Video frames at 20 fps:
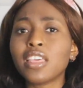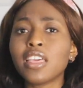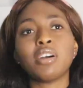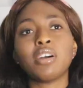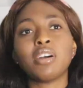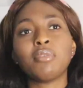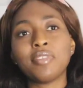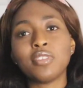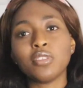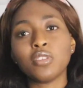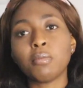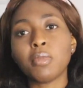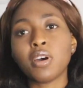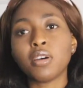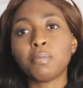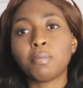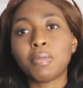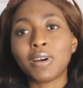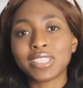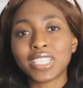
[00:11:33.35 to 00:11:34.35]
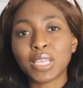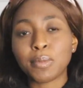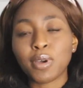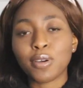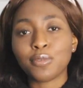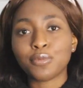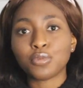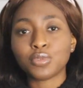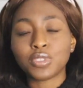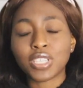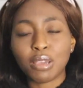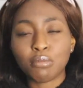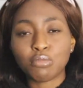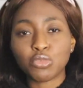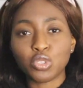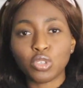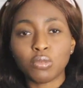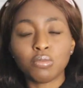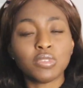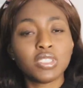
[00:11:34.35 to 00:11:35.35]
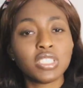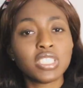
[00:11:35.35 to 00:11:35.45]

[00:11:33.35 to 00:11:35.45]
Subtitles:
Now we have the normal part-time and full-time job.